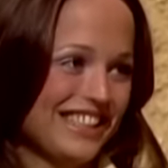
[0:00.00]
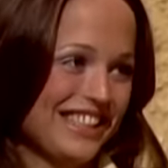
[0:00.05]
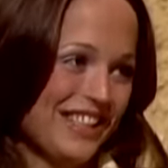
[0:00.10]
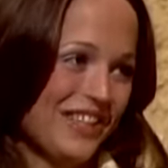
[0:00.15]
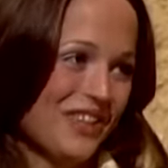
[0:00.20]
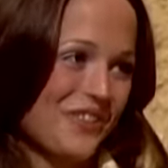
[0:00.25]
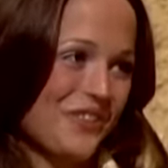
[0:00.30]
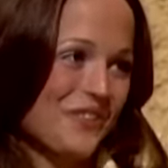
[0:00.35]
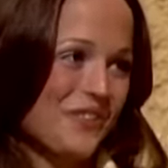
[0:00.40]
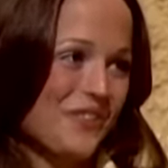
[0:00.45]

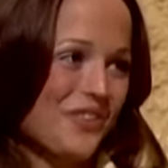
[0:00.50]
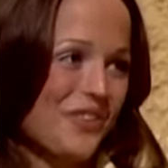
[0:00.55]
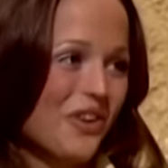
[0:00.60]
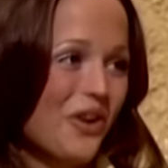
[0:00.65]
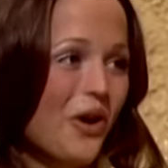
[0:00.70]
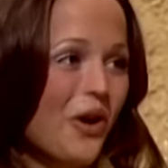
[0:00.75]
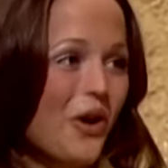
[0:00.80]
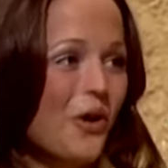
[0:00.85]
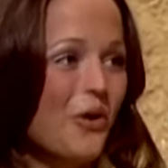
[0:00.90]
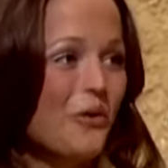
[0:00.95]

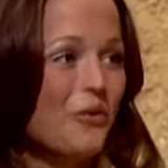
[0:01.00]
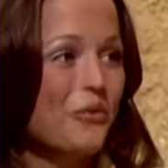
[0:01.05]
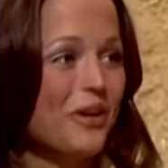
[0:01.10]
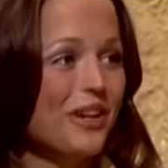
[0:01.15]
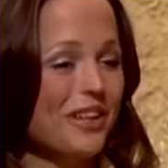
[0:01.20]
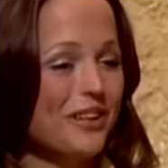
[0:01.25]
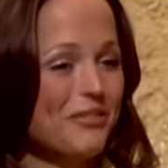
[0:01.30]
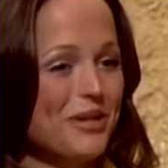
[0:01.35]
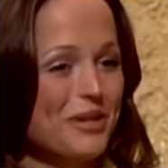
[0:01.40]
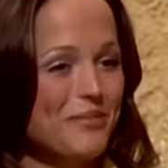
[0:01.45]
Yeah.
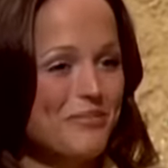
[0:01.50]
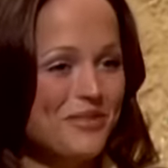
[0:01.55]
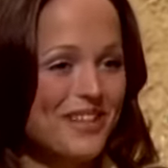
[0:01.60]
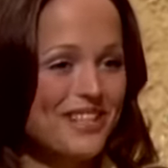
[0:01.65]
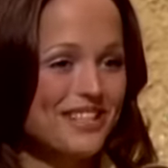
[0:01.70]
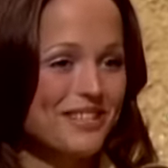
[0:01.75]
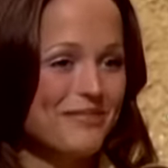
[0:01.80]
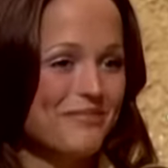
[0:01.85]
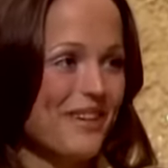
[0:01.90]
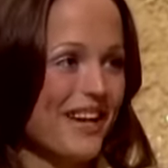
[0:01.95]
Well, my
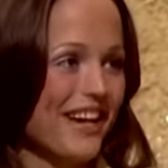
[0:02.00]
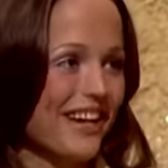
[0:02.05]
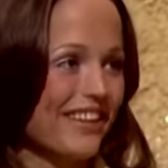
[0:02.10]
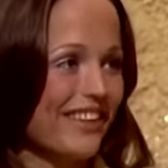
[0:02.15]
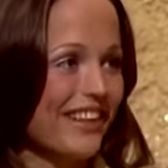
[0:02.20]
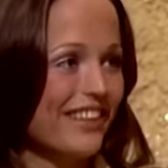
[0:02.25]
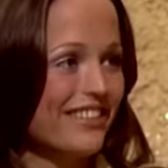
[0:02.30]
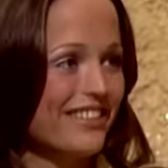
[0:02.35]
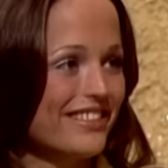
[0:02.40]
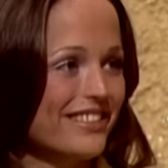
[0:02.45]
present
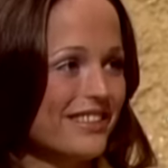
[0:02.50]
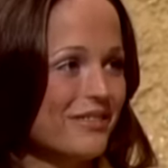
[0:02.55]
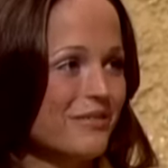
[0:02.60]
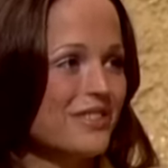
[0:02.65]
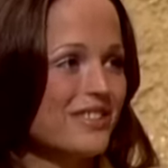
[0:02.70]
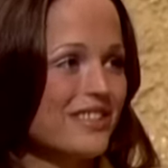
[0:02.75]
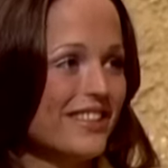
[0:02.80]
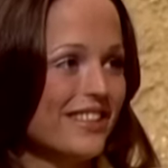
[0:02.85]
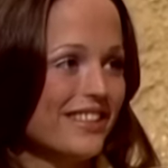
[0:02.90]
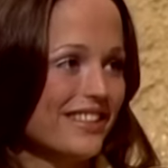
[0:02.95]
background is I'm
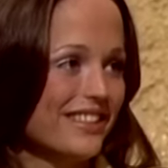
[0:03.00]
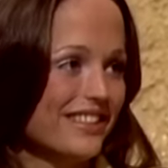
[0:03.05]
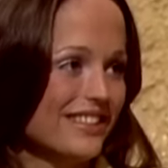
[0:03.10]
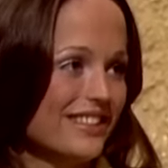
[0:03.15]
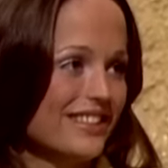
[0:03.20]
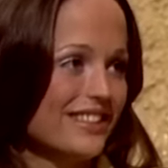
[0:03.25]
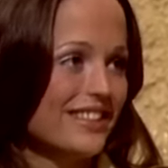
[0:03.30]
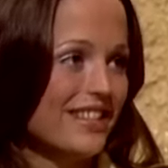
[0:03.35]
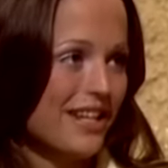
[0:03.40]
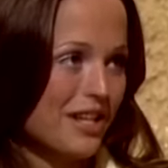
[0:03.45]
studying
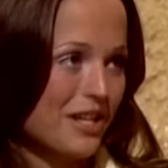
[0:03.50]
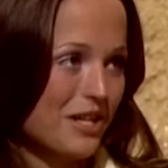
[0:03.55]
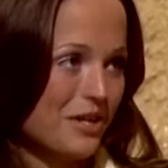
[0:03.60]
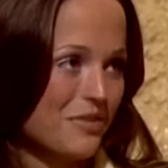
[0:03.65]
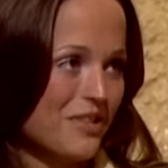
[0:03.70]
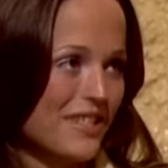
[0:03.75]
um,